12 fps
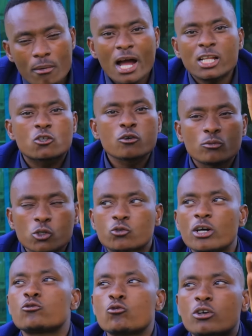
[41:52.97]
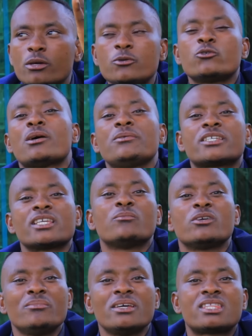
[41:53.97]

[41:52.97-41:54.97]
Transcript: ngo aragira kubanyamakuru muri